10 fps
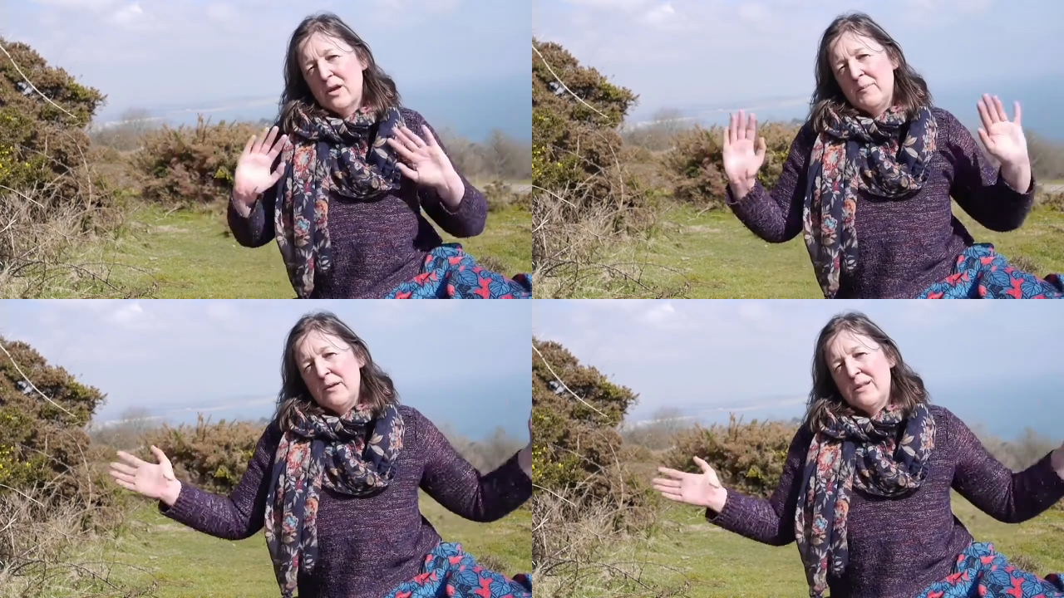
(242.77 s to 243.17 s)

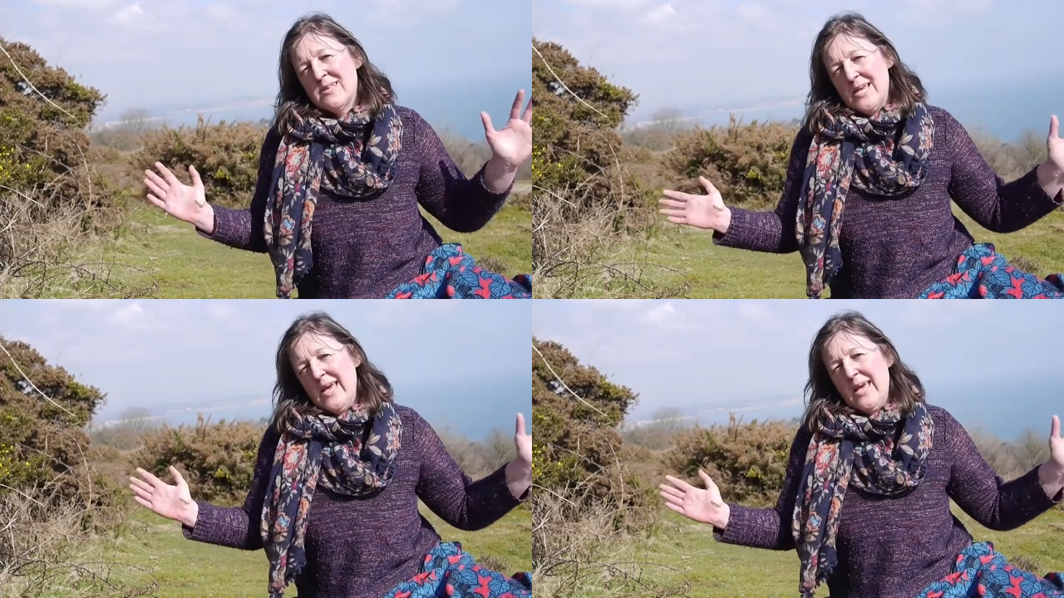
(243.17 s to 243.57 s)

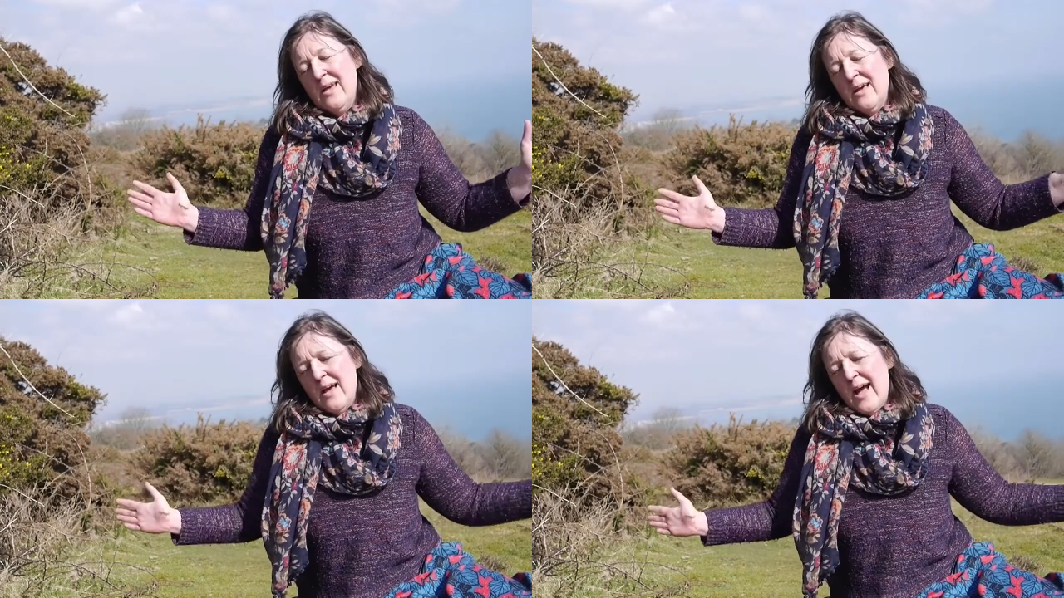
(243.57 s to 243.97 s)

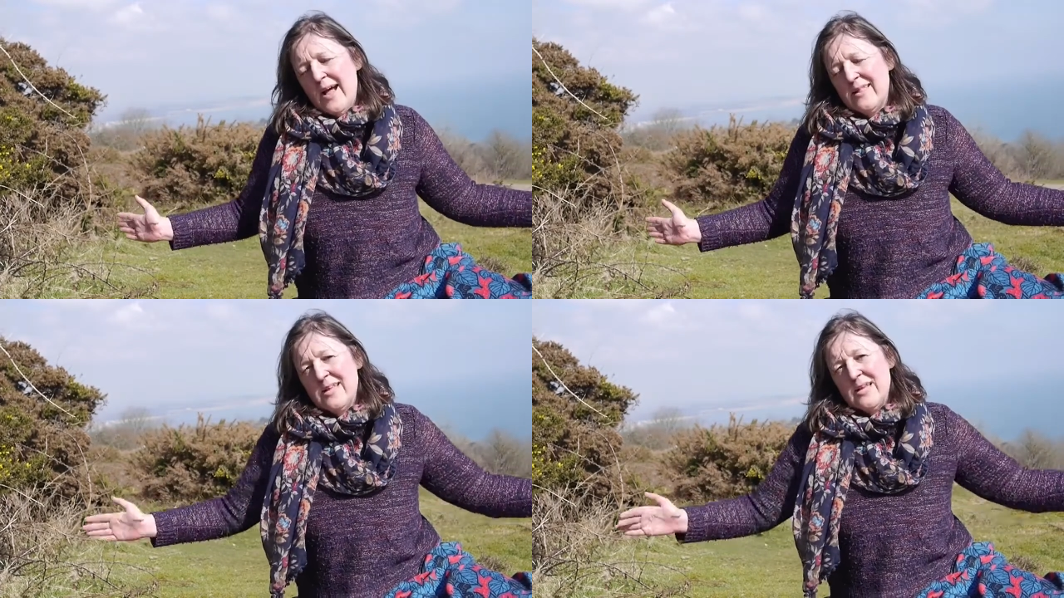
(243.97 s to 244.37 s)
community,
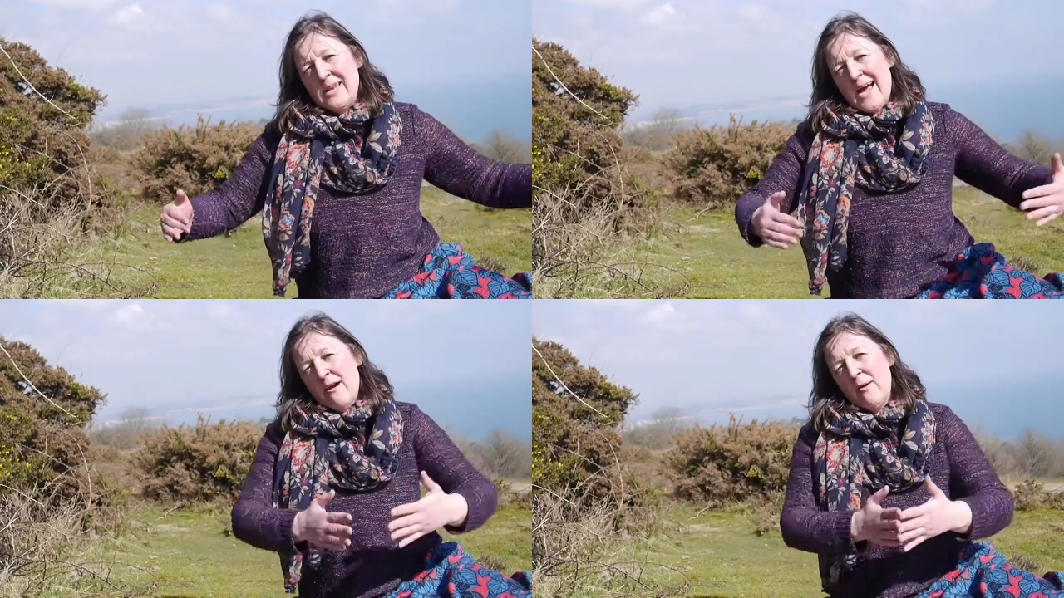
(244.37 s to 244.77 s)
and then you're
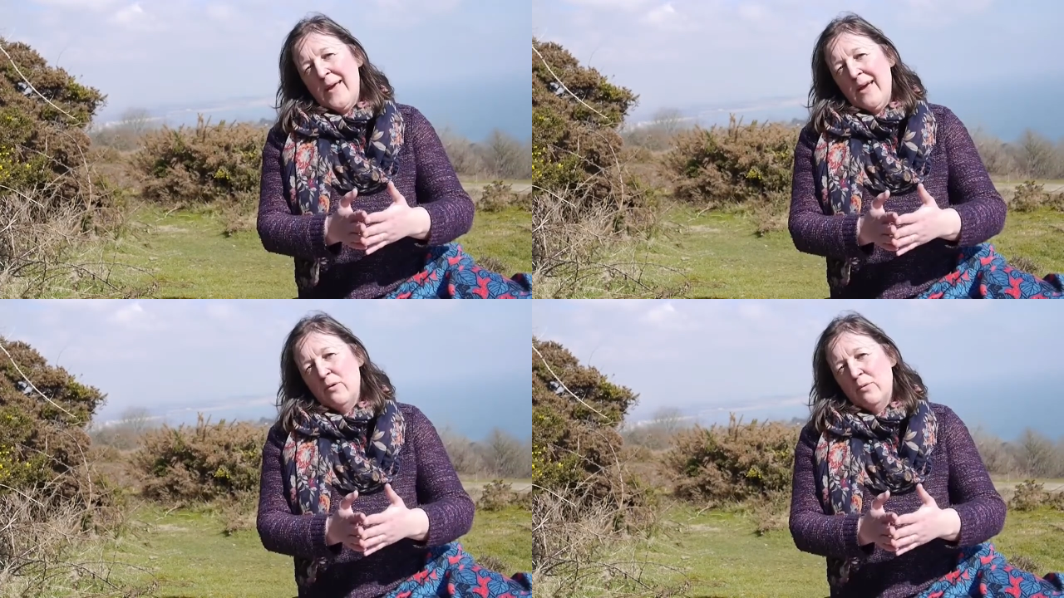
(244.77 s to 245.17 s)

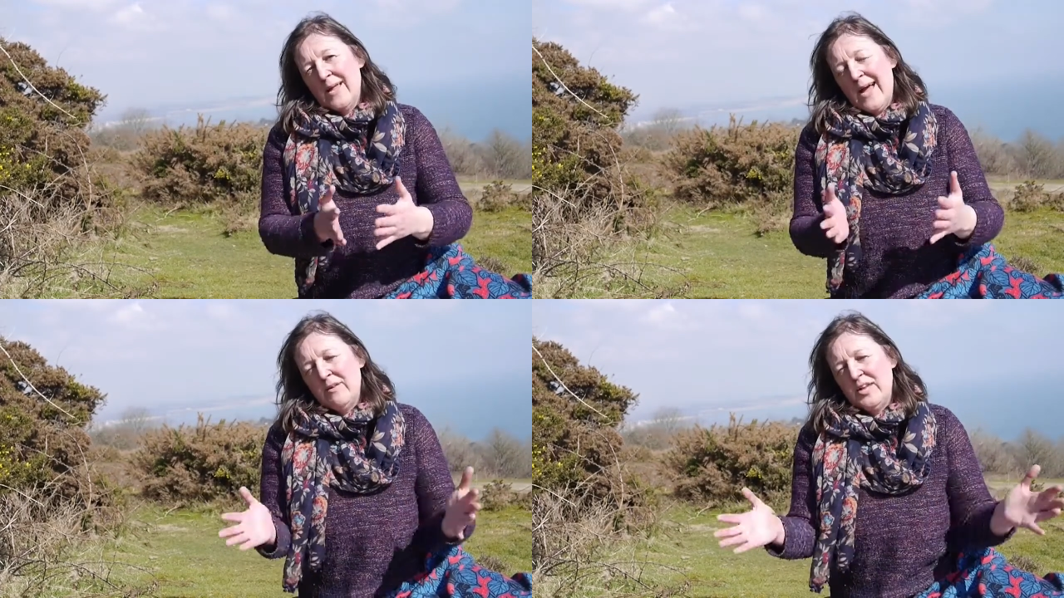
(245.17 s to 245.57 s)
narrowing it all
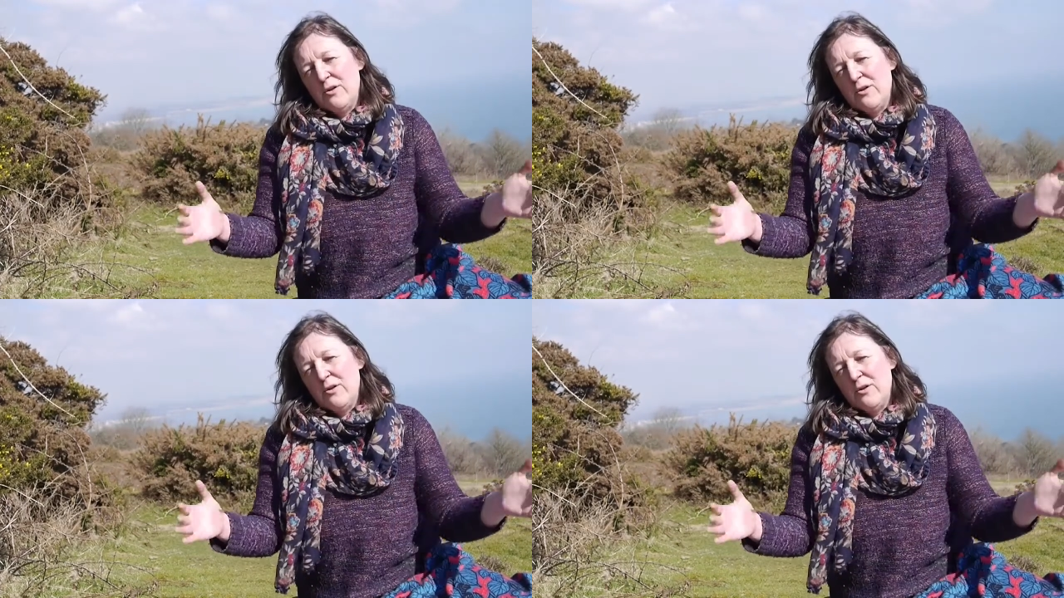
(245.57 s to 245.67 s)
down.